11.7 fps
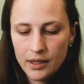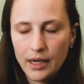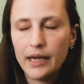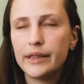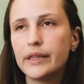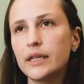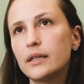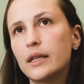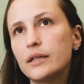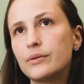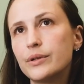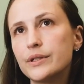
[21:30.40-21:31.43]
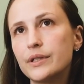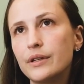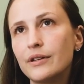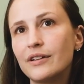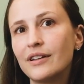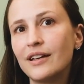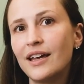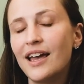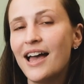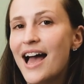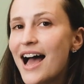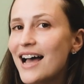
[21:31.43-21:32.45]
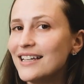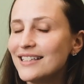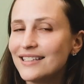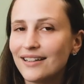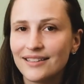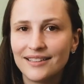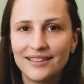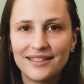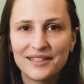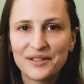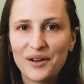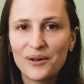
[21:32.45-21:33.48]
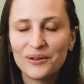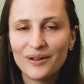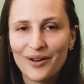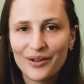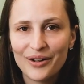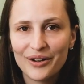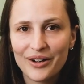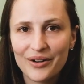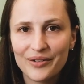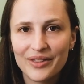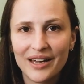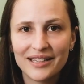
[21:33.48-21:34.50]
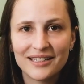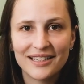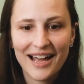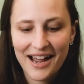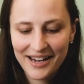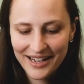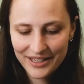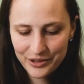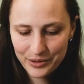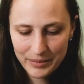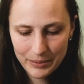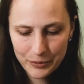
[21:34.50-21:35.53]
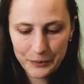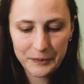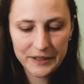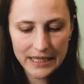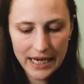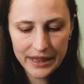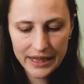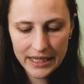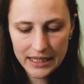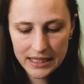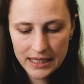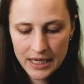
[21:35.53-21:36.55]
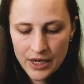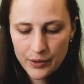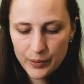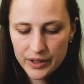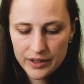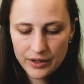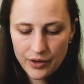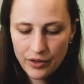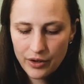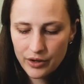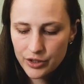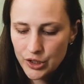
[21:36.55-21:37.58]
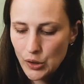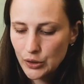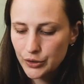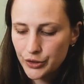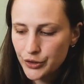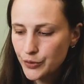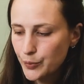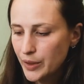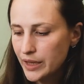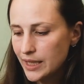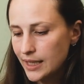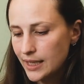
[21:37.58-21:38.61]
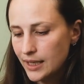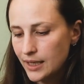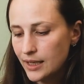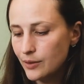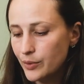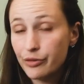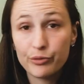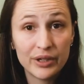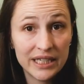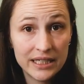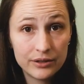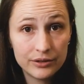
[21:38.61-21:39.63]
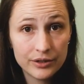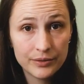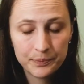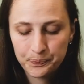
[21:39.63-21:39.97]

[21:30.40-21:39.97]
I think that was it. I started it so long ago that I can't remember, but I think we saw the shoulders with 3 needles.